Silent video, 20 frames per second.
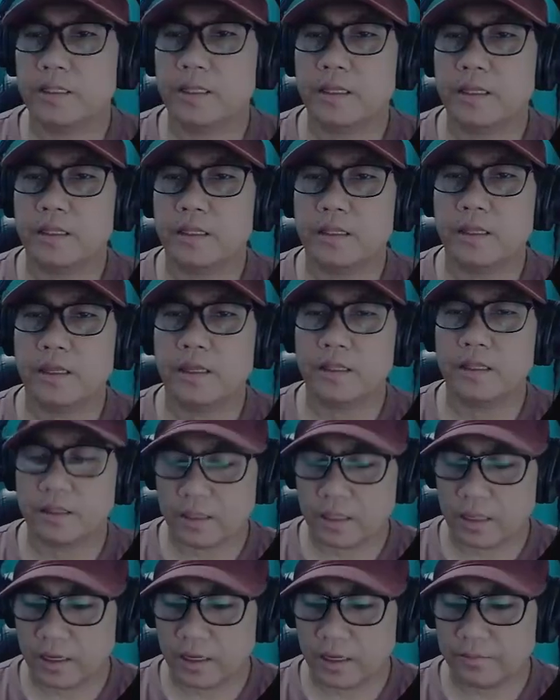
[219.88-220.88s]
and then
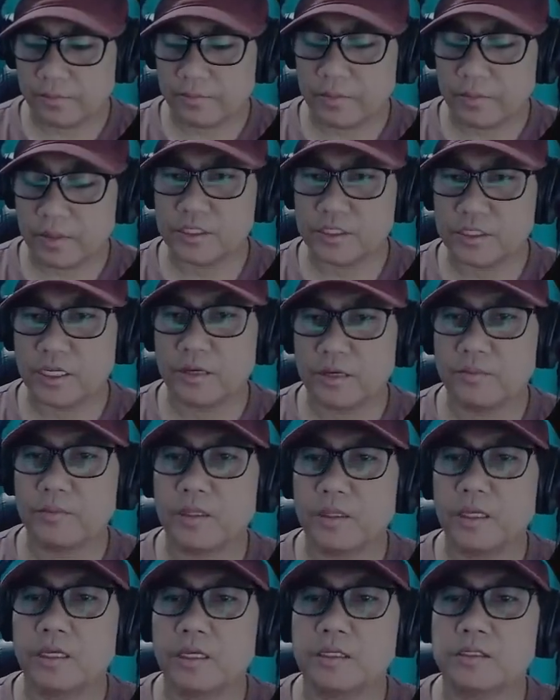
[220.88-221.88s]
type the same
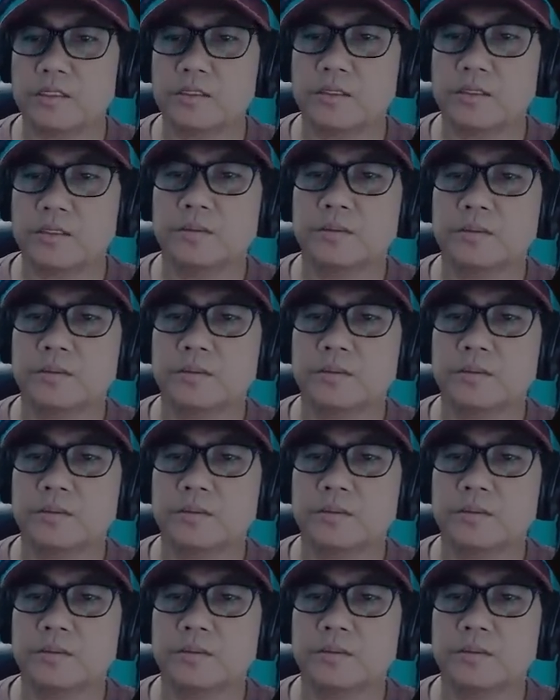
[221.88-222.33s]
thing. So